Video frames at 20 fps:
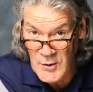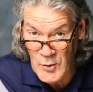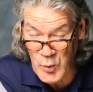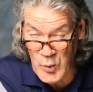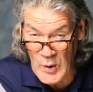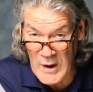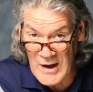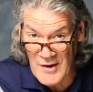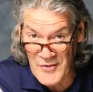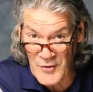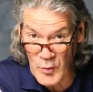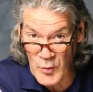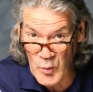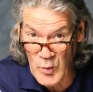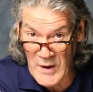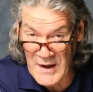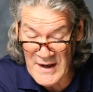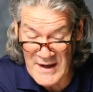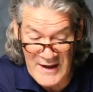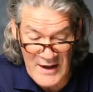while they're
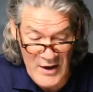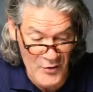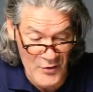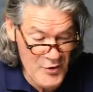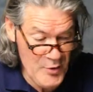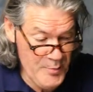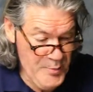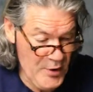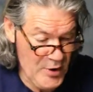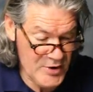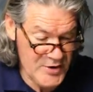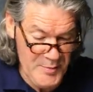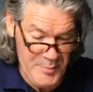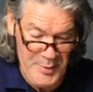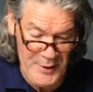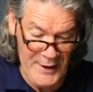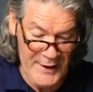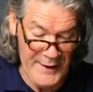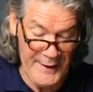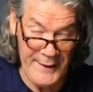waiting on their part to
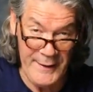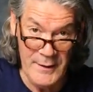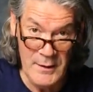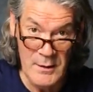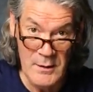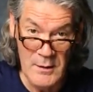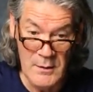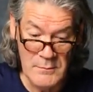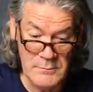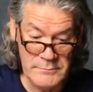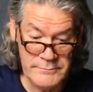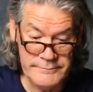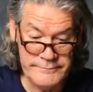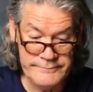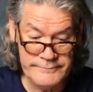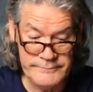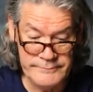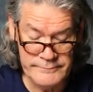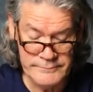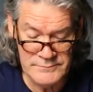play.
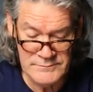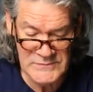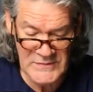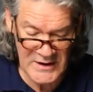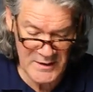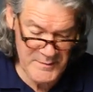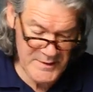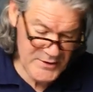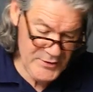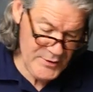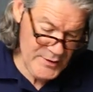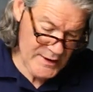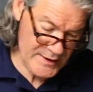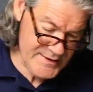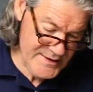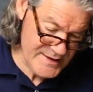They could be doing like